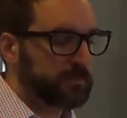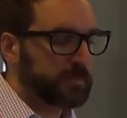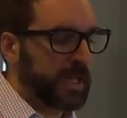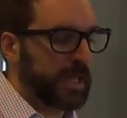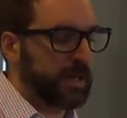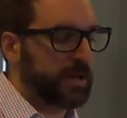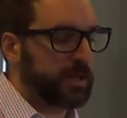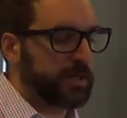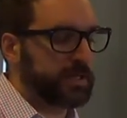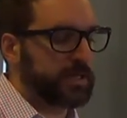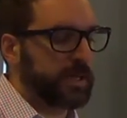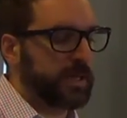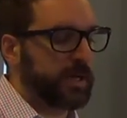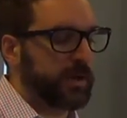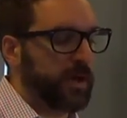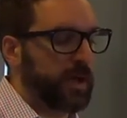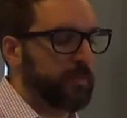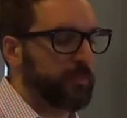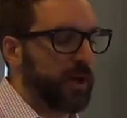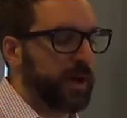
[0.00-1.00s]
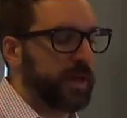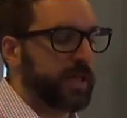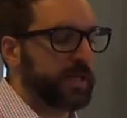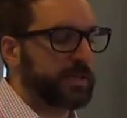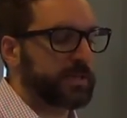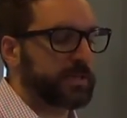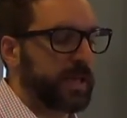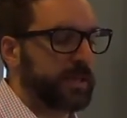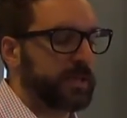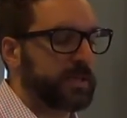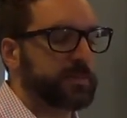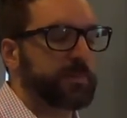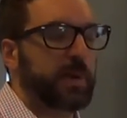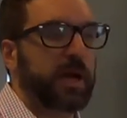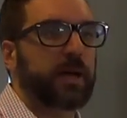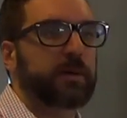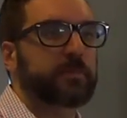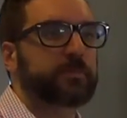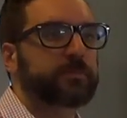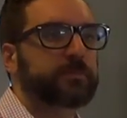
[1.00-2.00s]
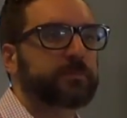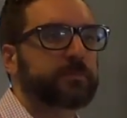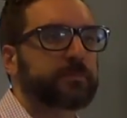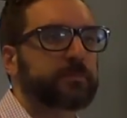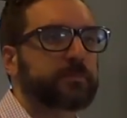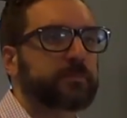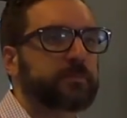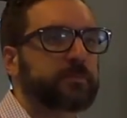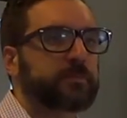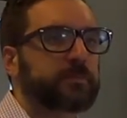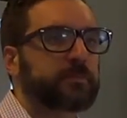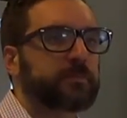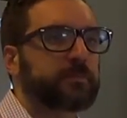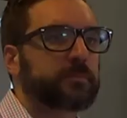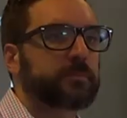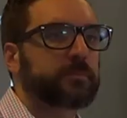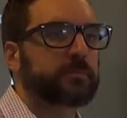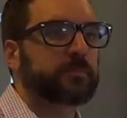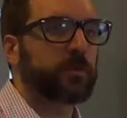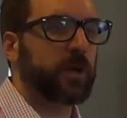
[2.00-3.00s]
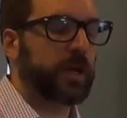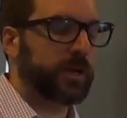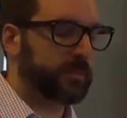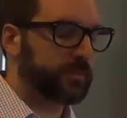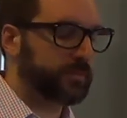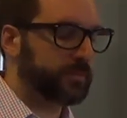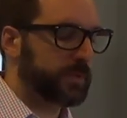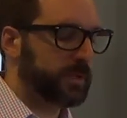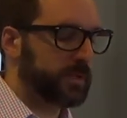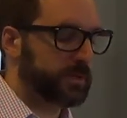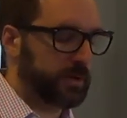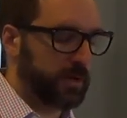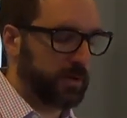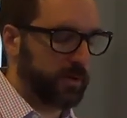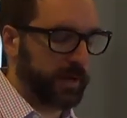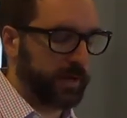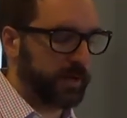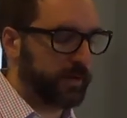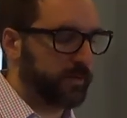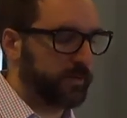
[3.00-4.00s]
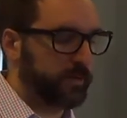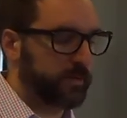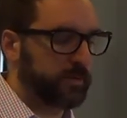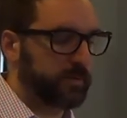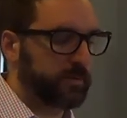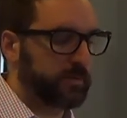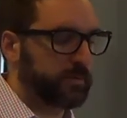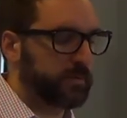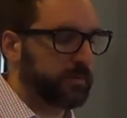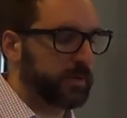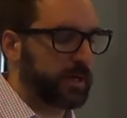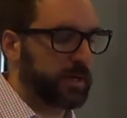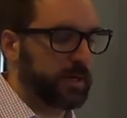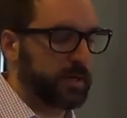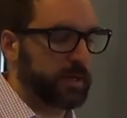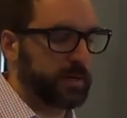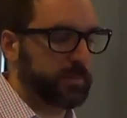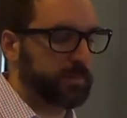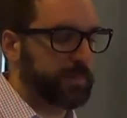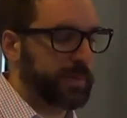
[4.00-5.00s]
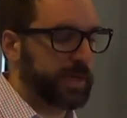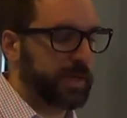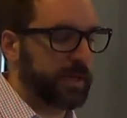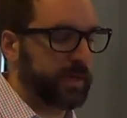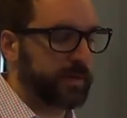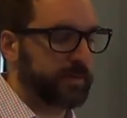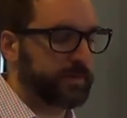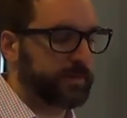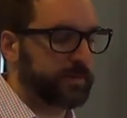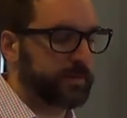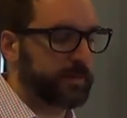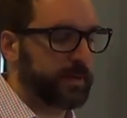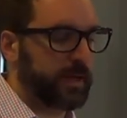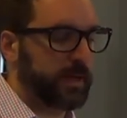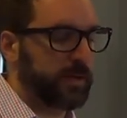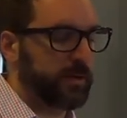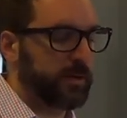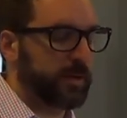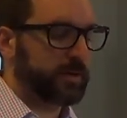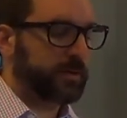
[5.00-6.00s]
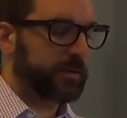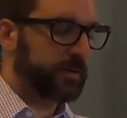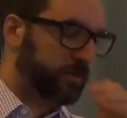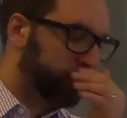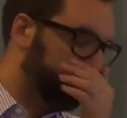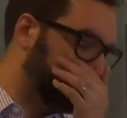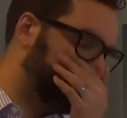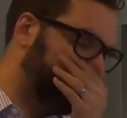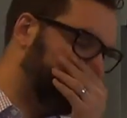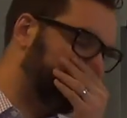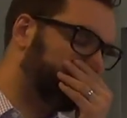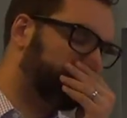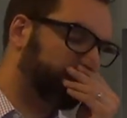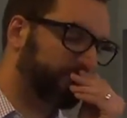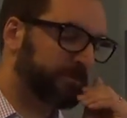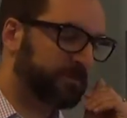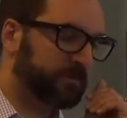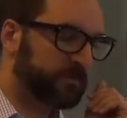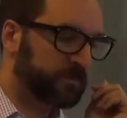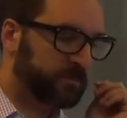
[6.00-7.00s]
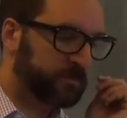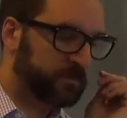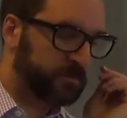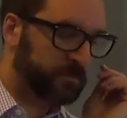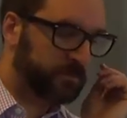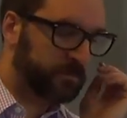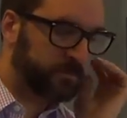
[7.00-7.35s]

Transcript: And you can see here I'm running inside this pod. Right? So I can do uh, PS. Host, host name. What's that? Host name.